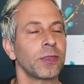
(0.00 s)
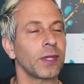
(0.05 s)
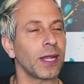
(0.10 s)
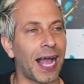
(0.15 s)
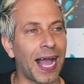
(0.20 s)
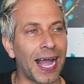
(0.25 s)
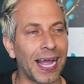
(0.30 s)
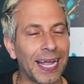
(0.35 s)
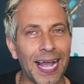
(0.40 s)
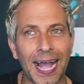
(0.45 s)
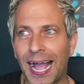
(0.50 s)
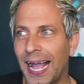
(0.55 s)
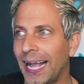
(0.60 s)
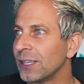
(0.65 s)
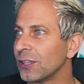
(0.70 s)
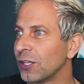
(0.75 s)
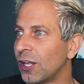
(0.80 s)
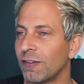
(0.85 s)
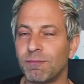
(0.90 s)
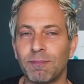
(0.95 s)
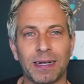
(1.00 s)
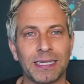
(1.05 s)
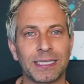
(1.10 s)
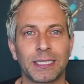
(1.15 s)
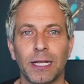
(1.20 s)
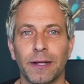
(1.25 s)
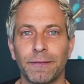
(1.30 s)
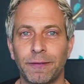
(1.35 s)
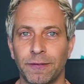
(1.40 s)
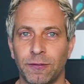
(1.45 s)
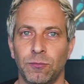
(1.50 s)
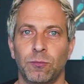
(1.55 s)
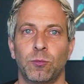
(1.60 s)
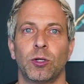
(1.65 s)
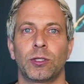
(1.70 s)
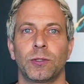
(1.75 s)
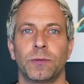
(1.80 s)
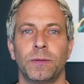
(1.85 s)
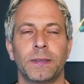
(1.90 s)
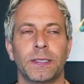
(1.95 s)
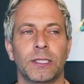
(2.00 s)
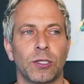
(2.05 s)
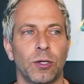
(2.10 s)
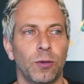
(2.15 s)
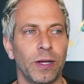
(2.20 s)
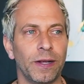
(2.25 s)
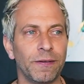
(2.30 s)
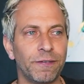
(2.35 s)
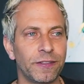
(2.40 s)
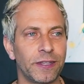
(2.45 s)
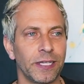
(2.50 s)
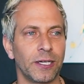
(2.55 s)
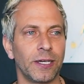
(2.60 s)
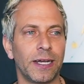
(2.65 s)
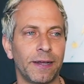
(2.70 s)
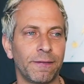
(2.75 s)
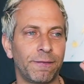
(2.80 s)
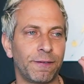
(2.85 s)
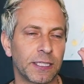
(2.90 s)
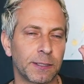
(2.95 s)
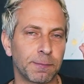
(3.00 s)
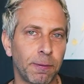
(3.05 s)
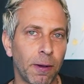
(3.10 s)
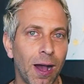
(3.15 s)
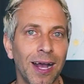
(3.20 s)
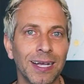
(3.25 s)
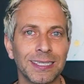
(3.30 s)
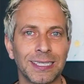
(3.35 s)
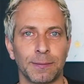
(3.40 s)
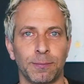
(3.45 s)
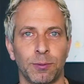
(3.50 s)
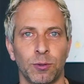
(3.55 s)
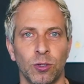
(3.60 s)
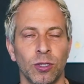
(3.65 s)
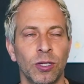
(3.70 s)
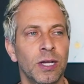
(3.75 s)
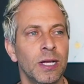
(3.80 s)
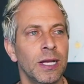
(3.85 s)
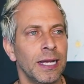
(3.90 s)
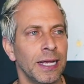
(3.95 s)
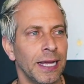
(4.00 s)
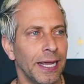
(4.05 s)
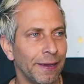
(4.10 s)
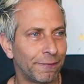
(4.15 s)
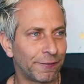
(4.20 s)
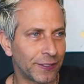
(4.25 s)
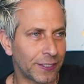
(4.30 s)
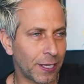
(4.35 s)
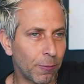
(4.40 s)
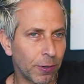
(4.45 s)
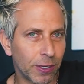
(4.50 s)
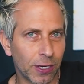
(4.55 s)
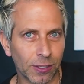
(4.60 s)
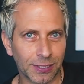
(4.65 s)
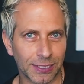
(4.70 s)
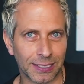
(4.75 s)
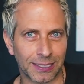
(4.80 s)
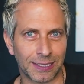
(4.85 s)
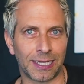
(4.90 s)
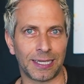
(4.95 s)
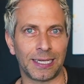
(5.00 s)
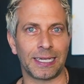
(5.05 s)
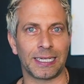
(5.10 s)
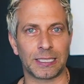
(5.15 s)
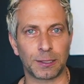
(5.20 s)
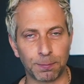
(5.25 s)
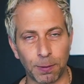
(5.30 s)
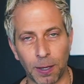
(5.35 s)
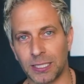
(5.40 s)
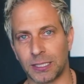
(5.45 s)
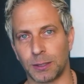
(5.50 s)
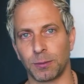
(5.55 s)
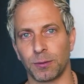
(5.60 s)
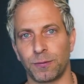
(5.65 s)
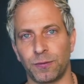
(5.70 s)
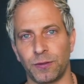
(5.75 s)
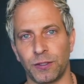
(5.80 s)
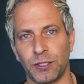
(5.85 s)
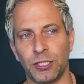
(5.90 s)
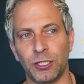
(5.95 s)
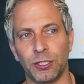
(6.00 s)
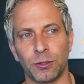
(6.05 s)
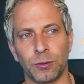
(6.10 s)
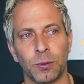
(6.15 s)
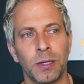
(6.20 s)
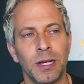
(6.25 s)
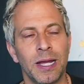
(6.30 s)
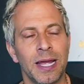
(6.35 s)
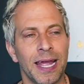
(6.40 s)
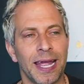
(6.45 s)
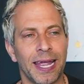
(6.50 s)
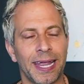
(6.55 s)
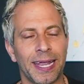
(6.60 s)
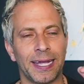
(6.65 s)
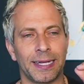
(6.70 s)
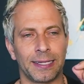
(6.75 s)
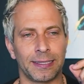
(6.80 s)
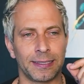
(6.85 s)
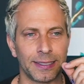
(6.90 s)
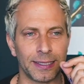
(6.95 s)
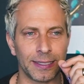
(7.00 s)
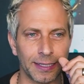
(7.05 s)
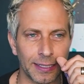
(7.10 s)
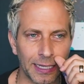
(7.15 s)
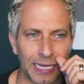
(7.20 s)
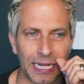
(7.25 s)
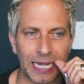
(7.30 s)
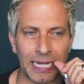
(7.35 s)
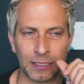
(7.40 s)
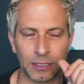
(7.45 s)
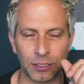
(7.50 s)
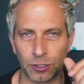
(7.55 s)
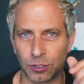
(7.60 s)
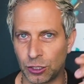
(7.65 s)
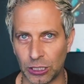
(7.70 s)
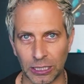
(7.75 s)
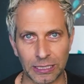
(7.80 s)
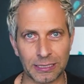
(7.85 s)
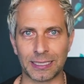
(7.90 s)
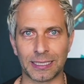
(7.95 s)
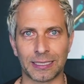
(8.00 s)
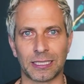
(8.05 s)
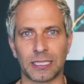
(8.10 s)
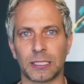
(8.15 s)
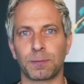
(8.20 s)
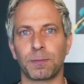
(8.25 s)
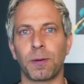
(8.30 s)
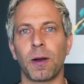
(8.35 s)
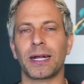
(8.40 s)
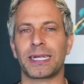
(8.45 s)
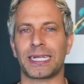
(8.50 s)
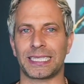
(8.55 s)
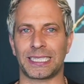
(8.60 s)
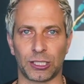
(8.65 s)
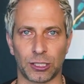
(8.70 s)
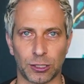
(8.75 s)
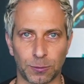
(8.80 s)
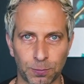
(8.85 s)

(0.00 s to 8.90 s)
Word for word: I, I love myself even more three weeks ago. If there, if it's possible, if someone else has done it, it's possible for you. And and listening to this podcast, there's